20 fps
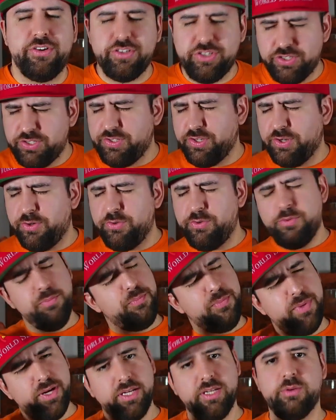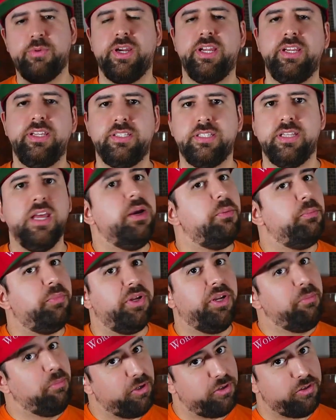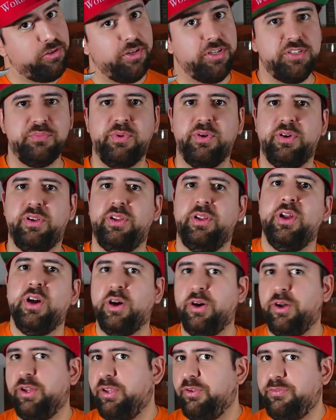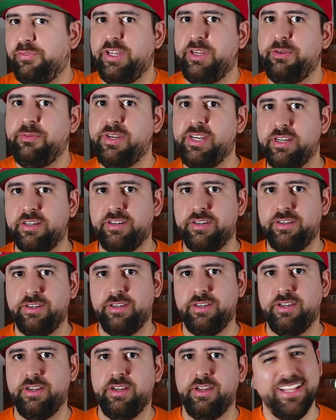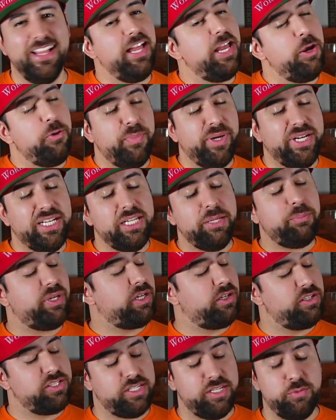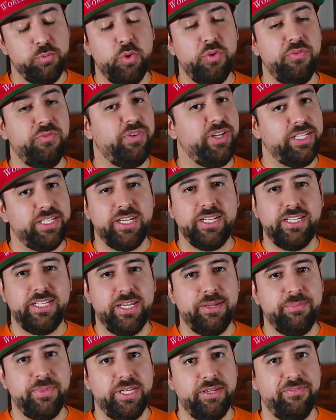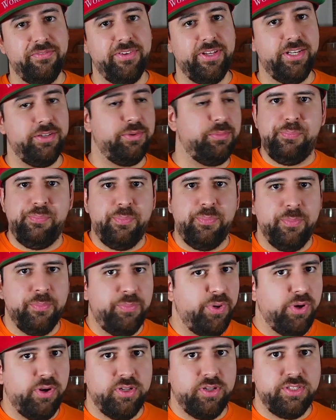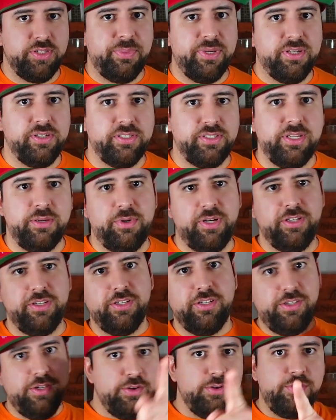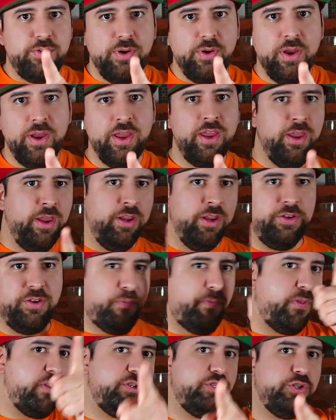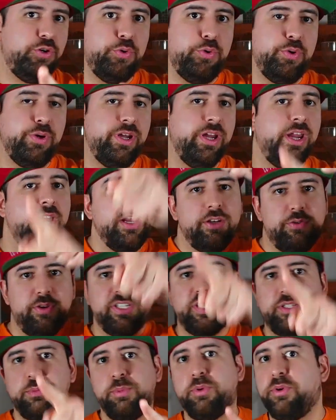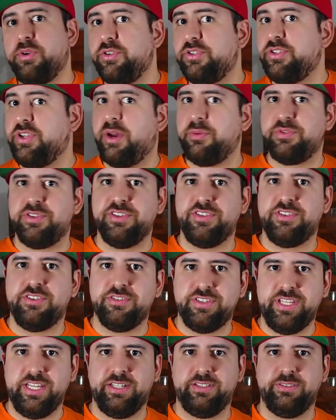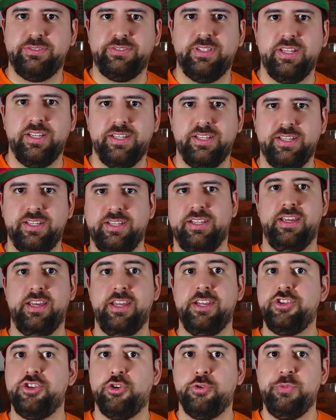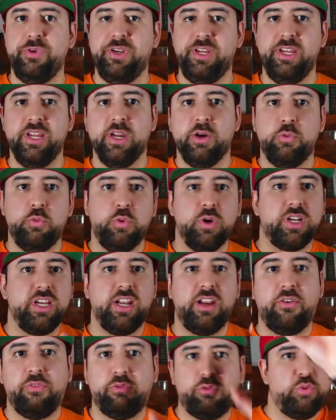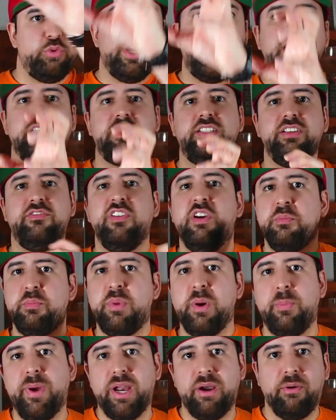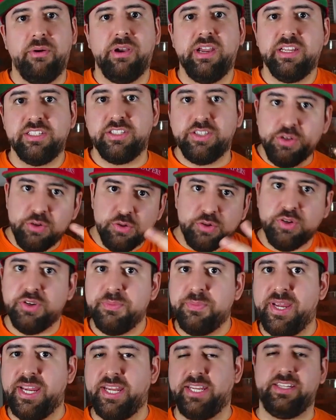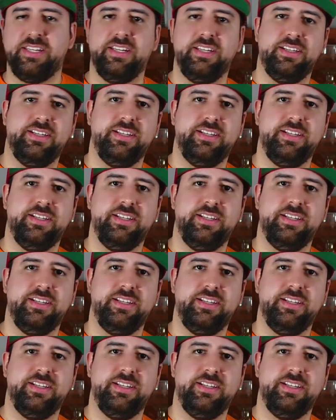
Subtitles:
so many ways, but I'm not gonna spoil all of them here. Mainly because it wouldn't fit in a 10-minute video, but also because I want you to have the joy to explore those options yourself and show me what kind of creative barbarians you can make.